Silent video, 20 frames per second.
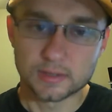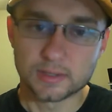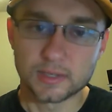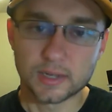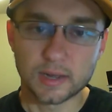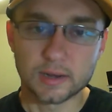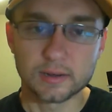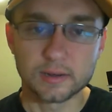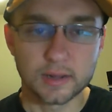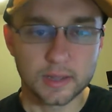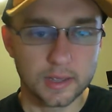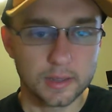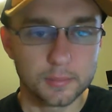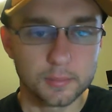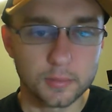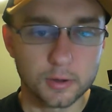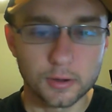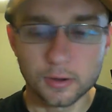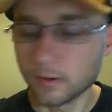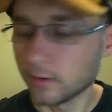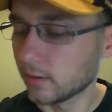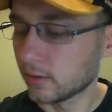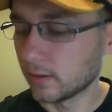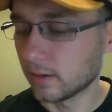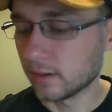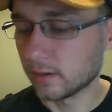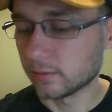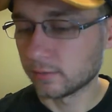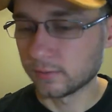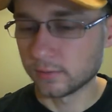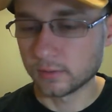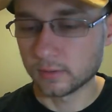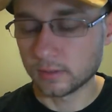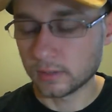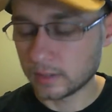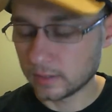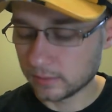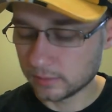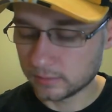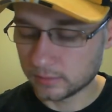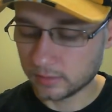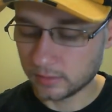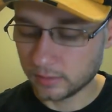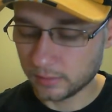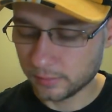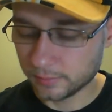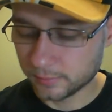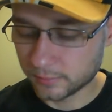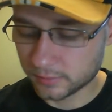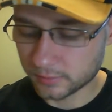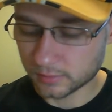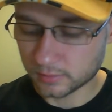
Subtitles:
10-game mark now for a lot of teams.